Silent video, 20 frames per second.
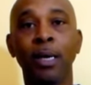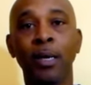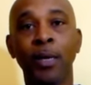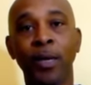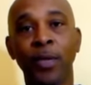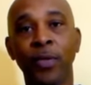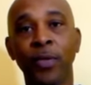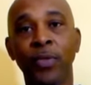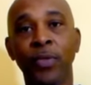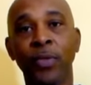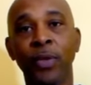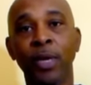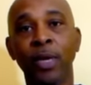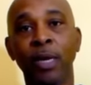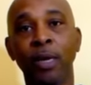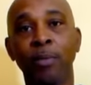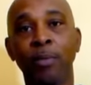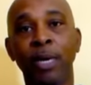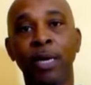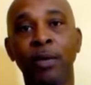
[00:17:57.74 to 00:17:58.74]
Another
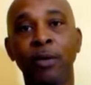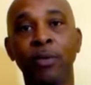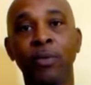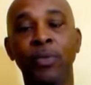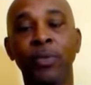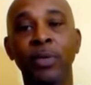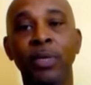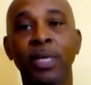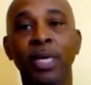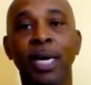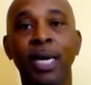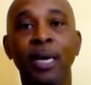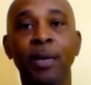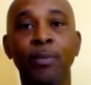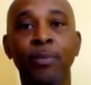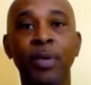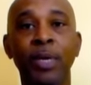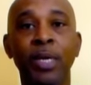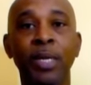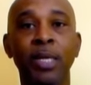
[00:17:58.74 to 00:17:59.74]
thing about the
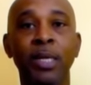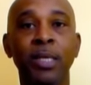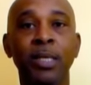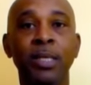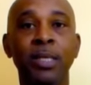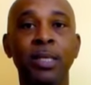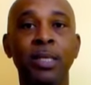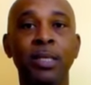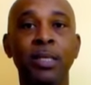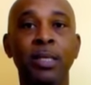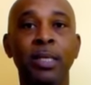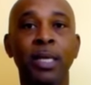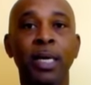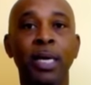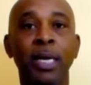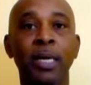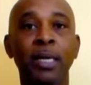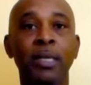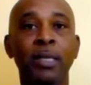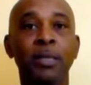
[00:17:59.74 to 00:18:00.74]
diabetes is
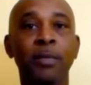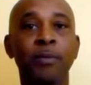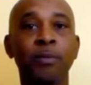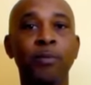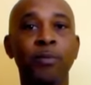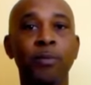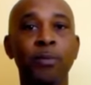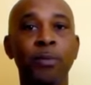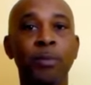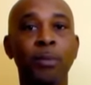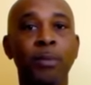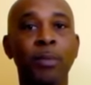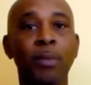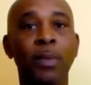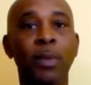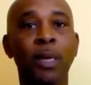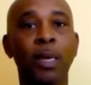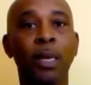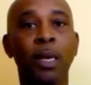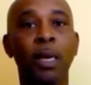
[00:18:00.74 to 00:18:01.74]
that
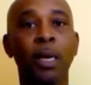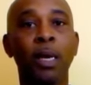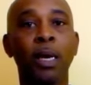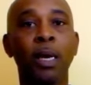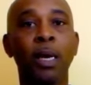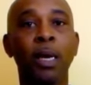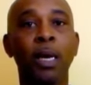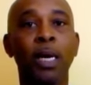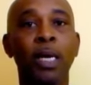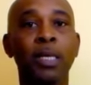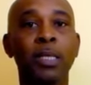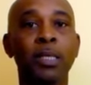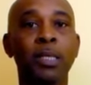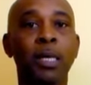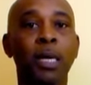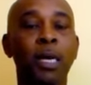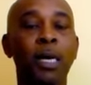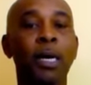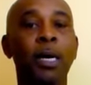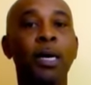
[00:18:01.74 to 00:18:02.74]
I
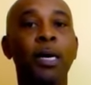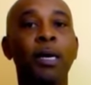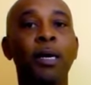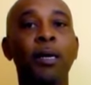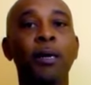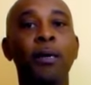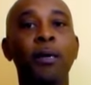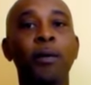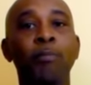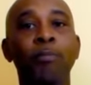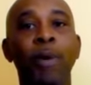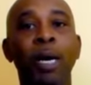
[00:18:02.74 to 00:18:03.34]
saw